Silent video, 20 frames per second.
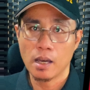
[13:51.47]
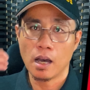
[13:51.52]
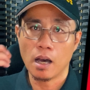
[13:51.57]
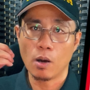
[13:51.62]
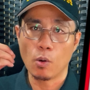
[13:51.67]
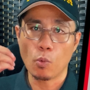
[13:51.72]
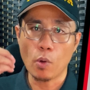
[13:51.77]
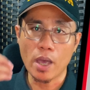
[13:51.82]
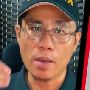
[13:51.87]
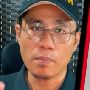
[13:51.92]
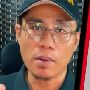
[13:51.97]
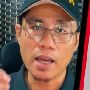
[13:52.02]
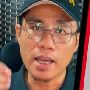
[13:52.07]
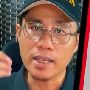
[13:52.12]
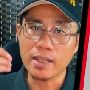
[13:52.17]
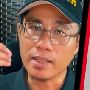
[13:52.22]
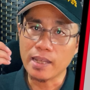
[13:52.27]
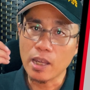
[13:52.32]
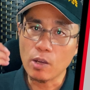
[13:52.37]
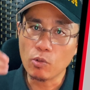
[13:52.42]
whereby
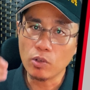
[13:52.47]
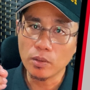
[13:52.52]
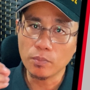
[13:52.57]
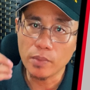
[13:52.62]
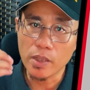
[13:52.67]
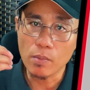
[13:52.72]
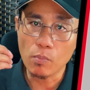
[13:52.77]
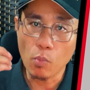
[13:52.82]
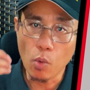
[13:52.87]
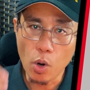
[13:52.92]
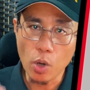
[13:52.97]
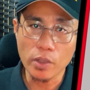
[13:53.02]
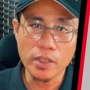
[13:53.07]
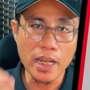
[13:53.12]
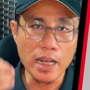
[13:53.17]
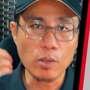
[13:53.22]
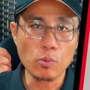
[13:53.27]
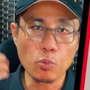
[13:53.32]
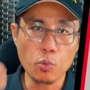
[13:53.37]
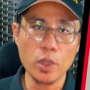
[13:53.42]
they will be more
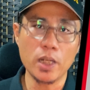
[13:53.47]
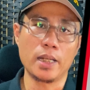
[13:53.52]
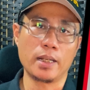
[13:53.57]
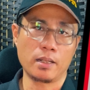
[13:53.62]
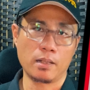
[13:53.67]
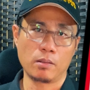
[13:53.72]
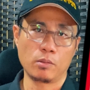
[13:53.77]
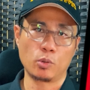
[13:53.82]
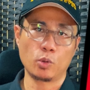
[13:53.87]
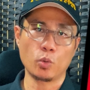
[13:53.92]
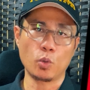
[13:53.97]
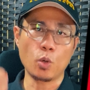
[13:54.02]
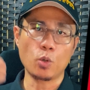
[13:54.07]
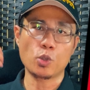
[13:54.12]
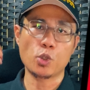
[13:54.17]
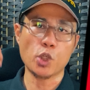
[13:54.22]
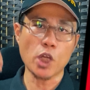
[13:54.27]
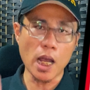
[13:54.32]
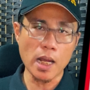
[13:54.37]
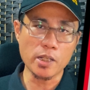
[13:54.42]
than willing to go
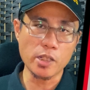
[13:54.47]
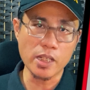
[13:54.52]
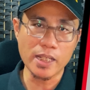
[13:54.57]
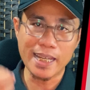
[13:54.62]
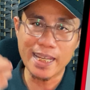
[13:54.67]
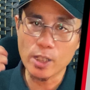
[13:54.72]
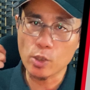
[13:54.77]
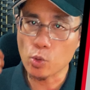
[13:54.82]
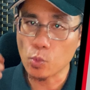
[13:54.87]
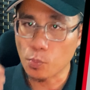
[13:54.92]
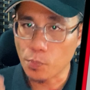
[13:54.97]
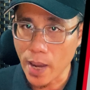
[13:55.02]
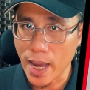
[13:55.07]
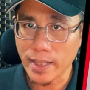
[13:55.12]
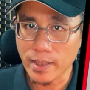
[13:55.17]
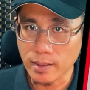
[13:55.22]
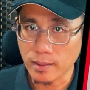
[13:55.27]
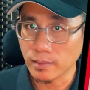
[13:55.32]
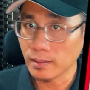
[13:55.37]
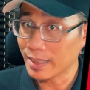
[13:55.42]
charging into
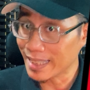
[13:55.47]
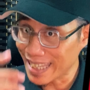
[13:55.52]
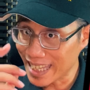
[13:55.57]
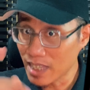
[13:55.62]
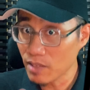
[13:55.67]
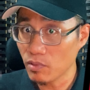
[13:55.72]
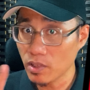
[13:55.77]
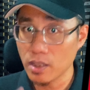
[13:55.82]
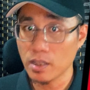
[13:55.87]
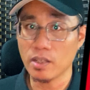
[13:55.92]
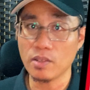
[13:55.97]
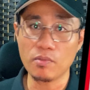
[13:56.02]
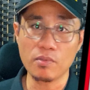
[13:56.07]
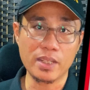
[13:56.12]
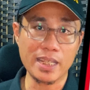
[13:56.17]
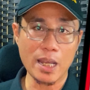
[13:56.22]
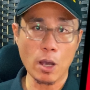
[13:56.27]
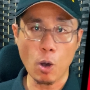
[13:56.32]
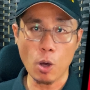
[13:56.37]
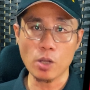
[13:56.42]
battle even if
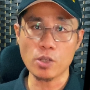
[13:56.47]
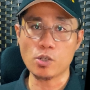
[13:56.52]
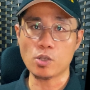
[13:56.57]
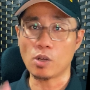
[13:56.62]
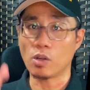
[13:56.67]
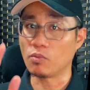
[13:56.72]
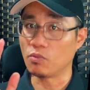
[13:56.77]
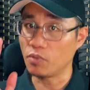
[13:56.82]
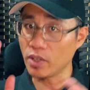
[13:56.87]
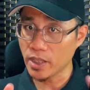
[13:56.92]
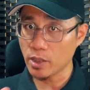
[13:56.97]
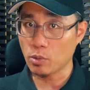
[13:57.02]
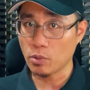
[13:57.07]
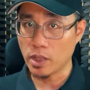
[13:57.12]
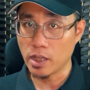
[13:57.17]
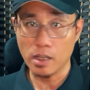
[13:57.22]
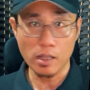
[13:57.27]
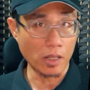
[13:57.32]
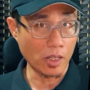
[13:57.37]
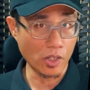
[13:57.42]
the odds of
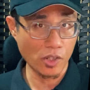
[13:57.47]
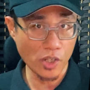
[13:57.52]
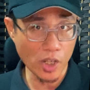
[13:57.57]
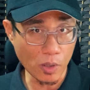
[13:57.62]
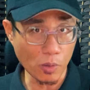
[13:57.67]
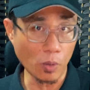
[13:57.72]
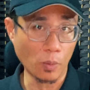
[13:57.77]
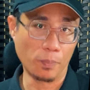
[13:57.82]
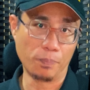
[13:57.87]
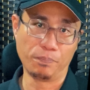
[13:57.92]
victory is zero.